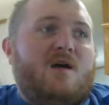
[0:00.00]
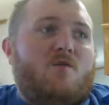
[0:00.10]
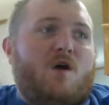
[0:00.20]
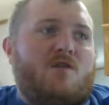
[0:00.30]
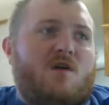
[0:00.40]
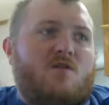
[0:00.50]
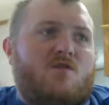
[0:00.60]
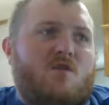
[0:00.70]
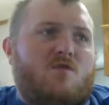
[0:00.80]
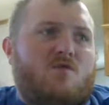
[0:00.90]
World's
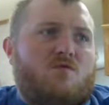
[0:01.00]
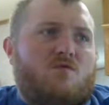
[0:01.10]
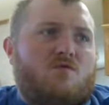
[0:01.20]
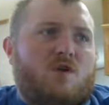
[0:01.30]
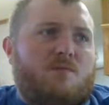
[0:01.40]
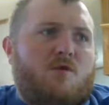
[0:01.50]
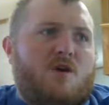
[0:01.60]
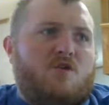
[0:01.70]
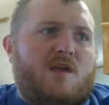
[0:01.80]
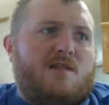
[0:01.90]
longest ship
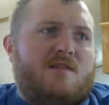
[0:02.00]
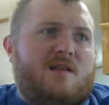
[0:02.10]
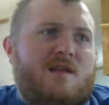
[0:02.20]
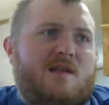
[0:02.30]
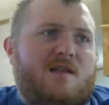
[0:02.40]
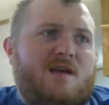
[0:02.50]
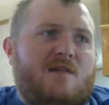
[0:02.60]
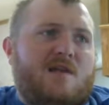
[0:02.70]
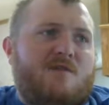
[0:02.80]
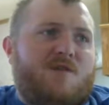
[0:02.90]
crash lands in England
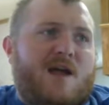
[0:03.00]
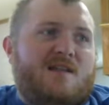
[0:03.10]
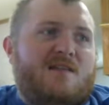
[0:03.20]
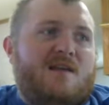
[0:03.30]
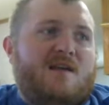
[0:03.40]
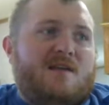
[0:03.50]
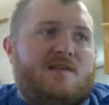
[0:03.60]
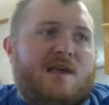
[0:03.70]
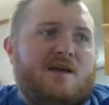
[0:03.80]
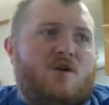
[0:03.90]
on test flight.
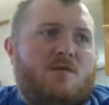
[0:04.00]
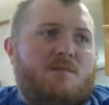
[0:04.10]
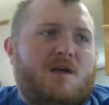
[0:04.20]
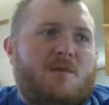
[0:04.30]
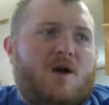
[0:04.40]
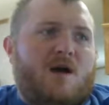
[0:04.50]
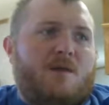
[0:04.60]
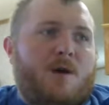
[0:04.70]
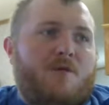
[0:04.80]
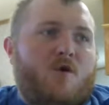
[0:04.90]
Yangon, Myanmar,
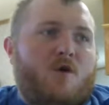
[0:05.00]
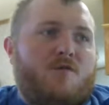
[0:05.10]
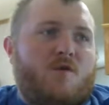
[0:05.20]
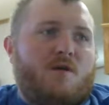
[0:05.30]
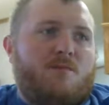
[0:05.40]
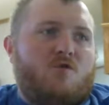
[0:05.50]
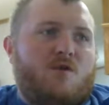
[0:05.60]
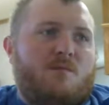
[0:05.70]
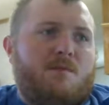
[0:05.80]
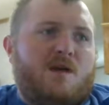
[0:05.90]
a powerful earthquake
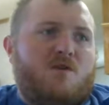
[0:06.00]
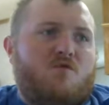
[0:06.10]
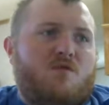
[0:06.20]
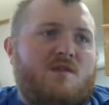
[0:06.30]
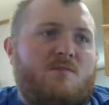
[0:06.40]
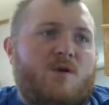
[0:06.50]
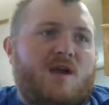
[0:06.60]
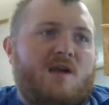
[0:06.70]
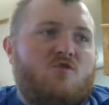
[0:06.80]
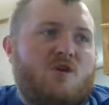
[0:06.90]
measured in magnitude
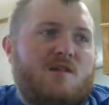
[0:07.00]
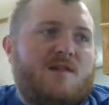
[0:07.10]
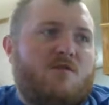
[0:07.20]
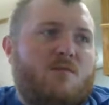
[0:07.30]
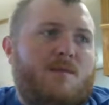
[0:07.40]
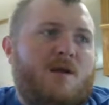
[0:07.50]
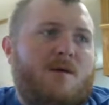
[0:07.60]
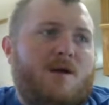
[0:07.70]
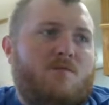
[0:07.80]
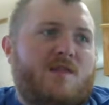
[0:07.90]
6.8 shook central
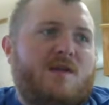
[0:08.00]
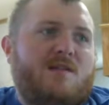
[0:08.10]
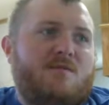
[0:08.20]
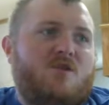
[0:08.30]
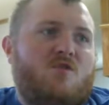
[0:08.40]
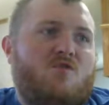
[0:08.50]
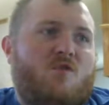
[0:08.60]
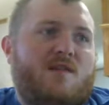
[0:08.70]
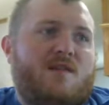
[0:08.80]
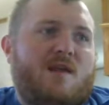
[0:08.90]
Myanmar on Wednesday. Damaging
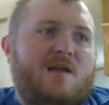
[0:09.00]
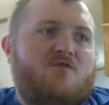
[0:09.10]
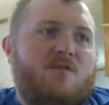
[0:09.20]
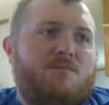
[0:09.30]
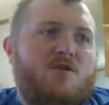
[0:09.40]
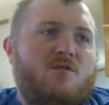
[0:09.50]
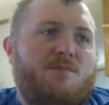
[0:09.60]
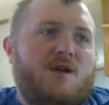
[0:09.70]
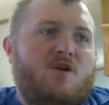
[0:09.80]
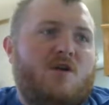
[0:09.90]
scores of the anxious produced
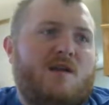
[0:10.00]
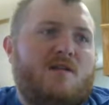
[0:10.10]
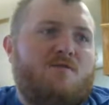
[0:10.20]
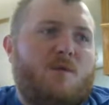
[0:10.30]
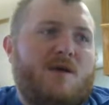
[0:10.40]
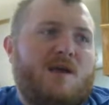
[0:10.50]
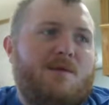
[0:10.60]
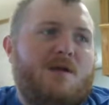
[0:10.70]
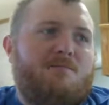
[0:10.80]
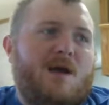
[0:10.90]
Patagonia in the former
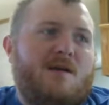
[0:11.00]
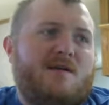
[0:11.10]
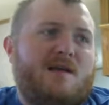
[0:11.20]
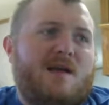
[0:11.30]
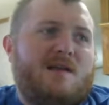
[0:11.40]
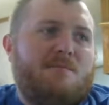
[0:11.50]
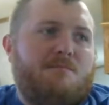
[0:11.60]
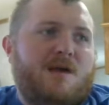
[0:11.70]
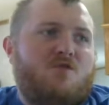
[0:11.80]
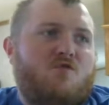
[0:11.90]
capital of Bagan, a
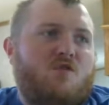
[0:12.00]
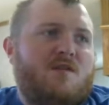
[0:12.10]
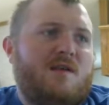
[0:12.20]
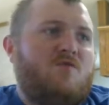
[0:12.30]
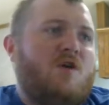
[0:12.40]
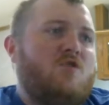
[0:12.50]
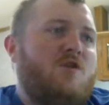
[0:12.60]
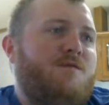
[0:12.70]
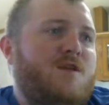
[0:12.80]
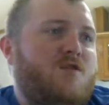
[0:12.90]
major tourist
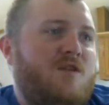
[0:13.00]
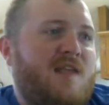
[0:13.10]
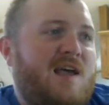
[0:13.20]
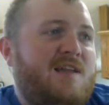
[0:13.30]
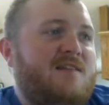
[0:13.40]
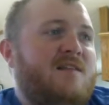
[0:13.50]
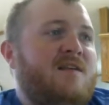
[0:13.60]
attraction official said.